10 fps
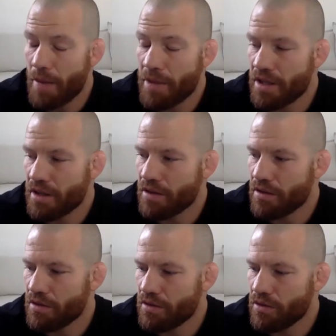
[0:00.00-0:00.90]
mean,
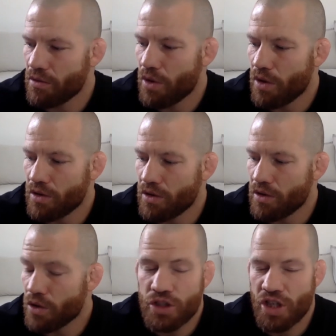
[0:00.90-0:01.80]
well, you
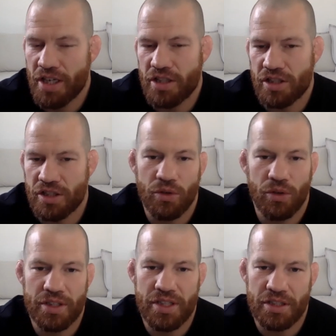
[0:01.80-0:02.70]
could change the
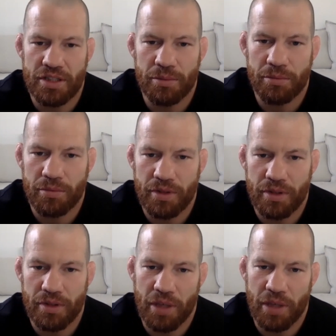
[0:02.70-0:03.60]
scoring system,
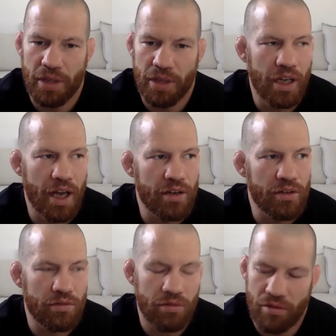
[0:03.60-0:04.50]
but I
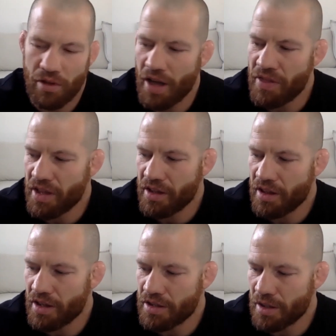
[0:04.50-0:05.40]
think
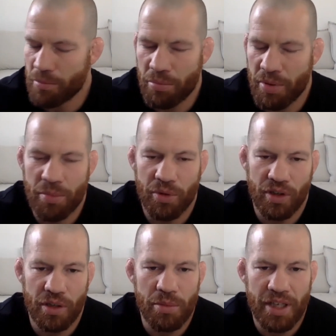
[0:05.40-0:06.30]
that some people are
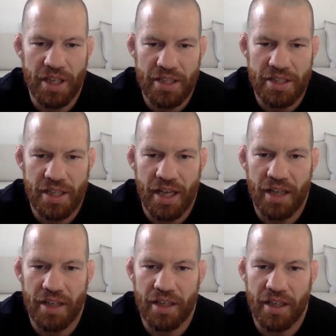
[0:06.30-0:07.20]
going to be against that.
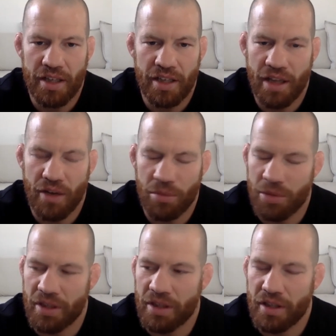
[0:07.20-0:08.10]
And I think that would
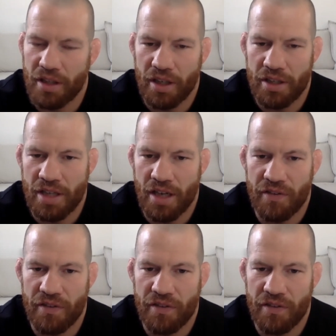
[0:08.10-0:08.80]
be a tough